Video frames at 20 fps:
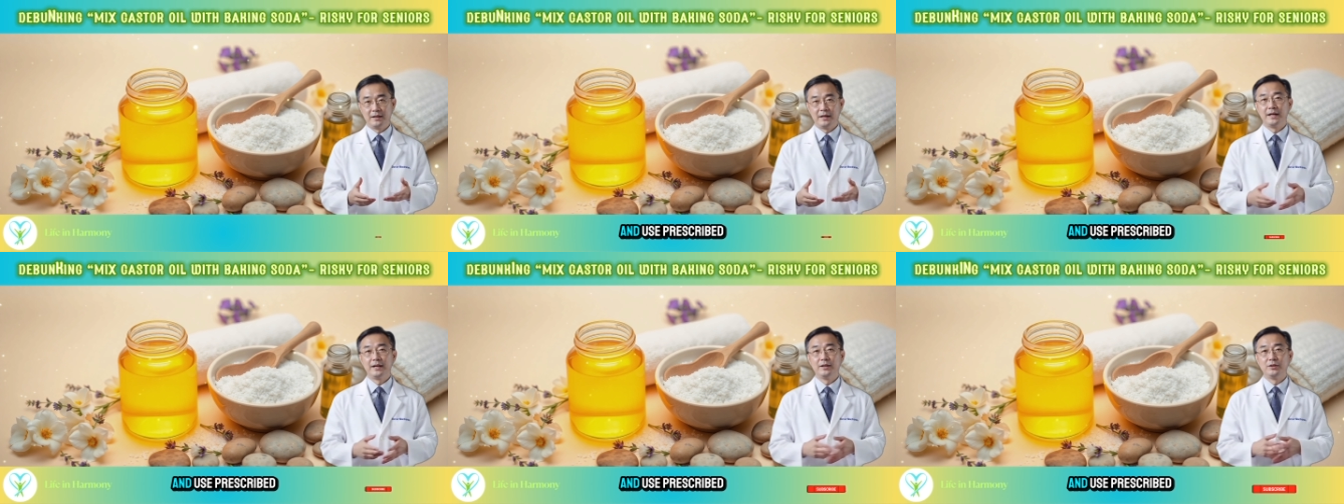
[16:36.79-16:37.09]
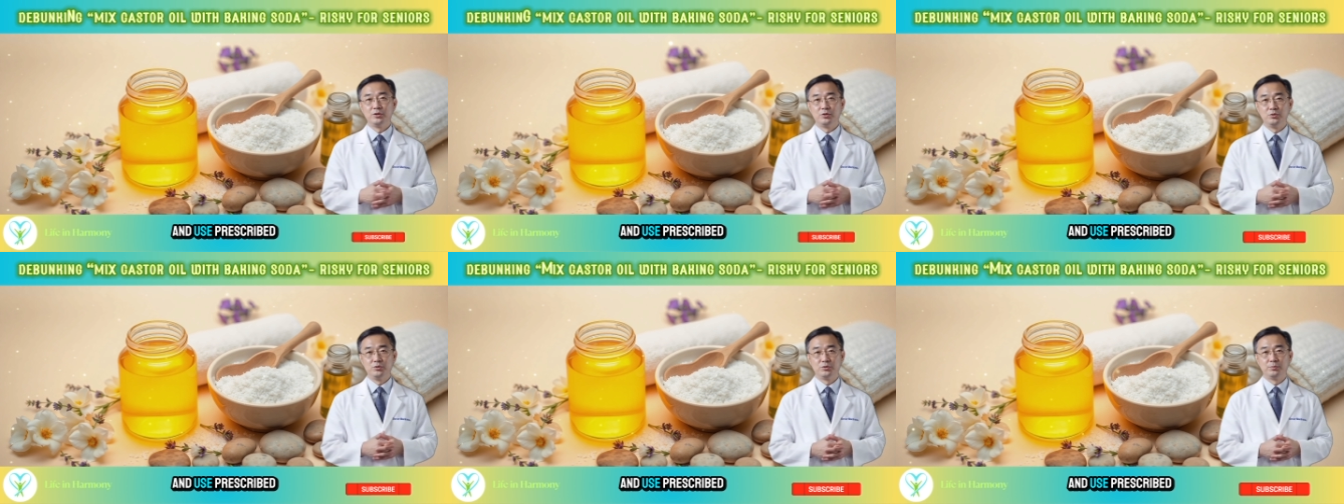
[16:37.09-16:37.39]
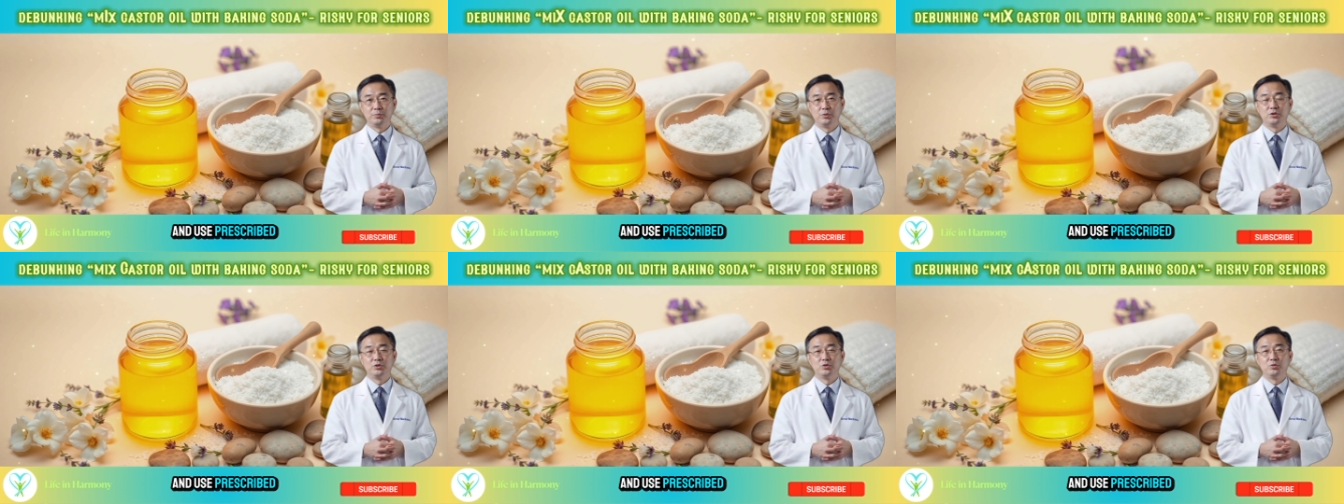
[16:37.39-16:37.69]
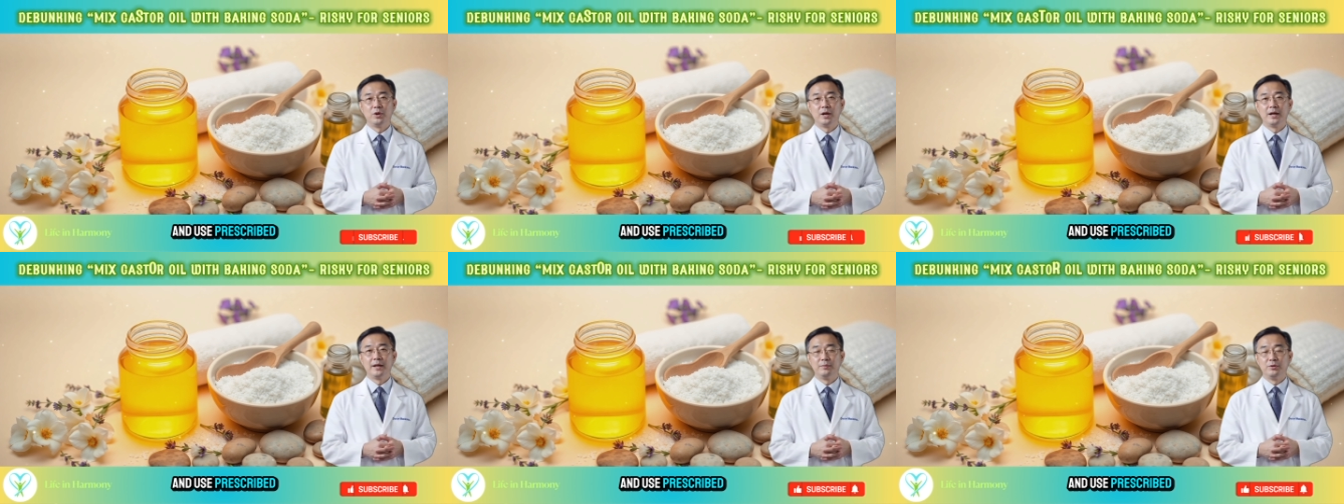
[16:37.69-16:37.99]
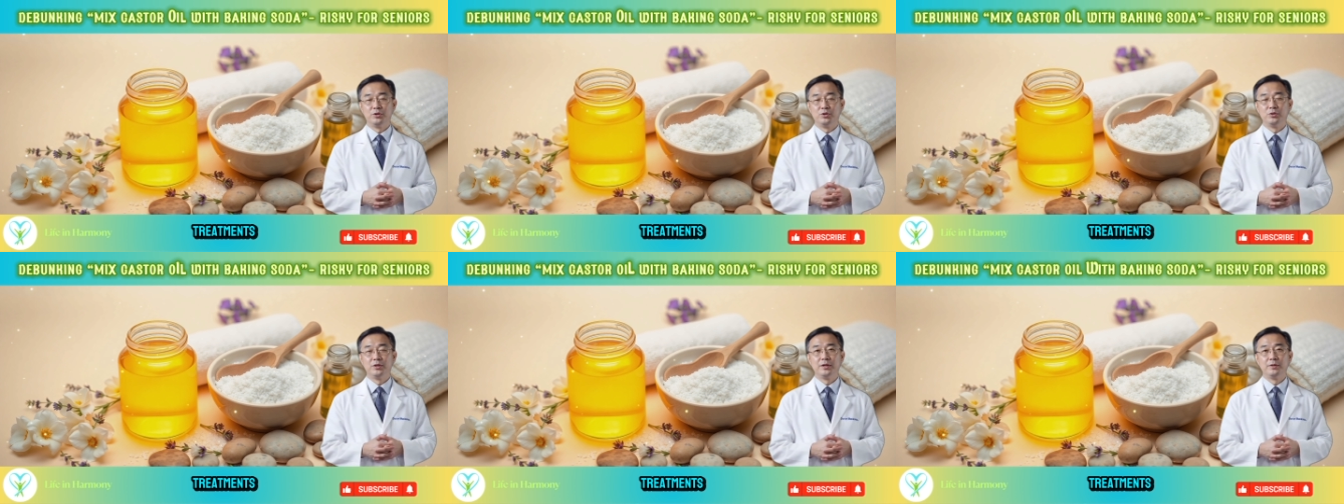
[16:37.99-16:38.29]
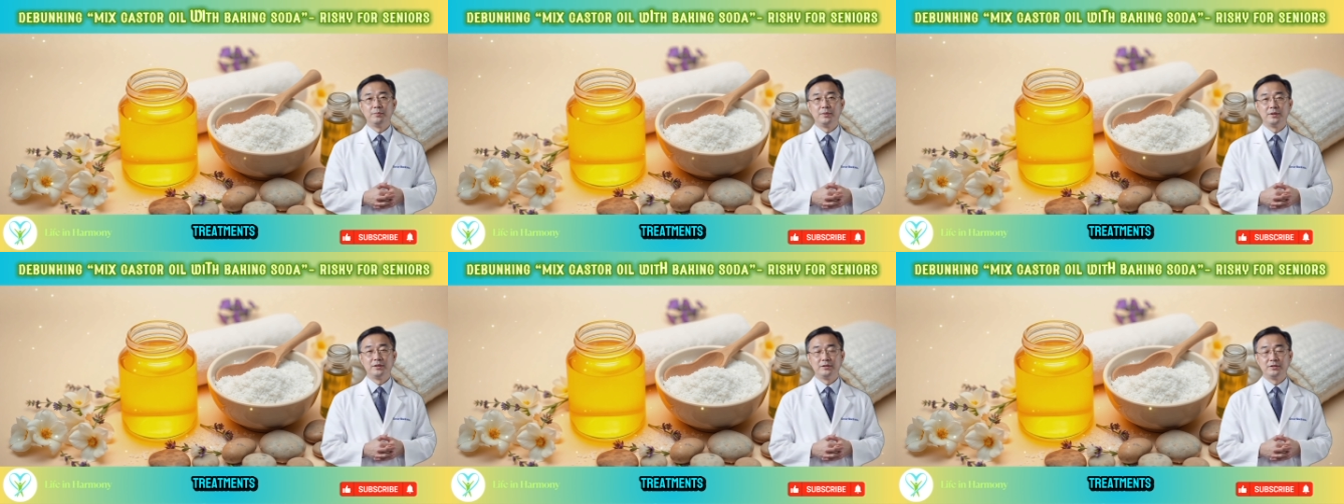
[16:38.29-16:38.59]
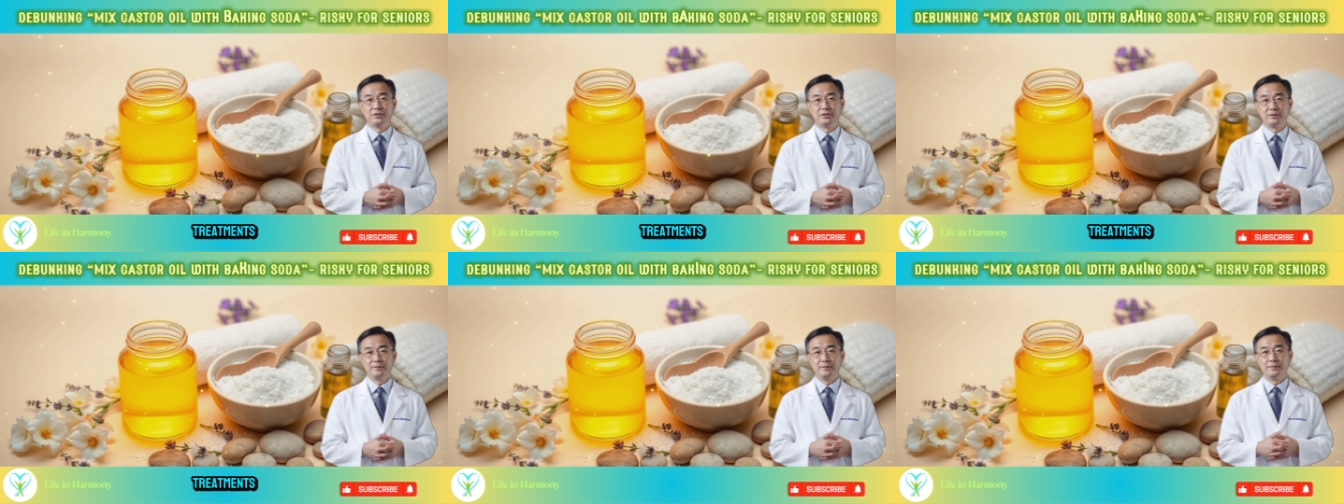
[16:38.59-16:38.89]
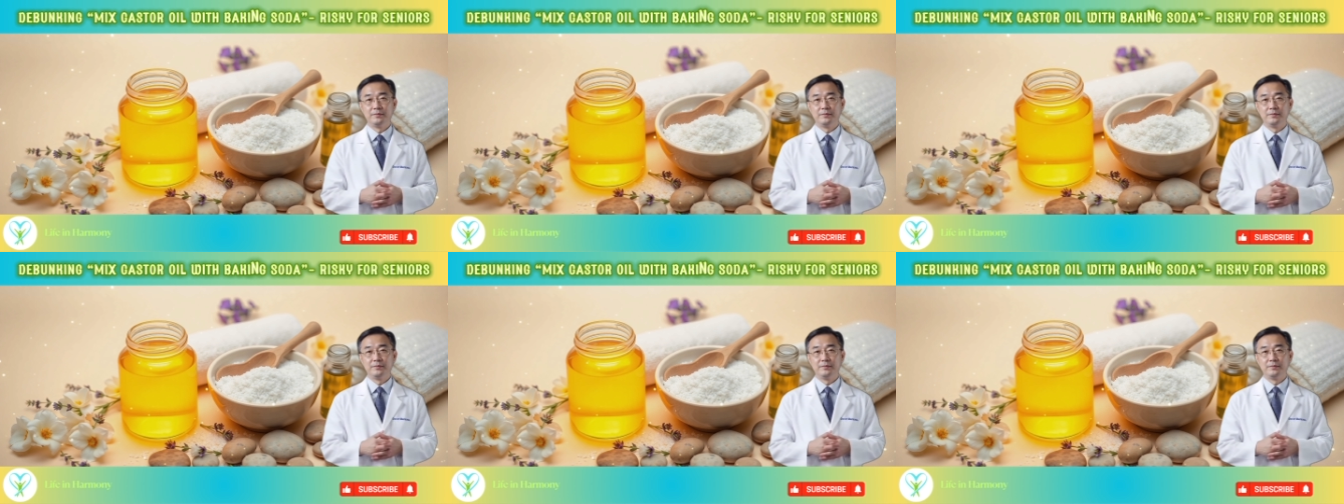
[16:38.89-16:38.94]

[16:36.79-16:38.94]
and use prescribed treatments.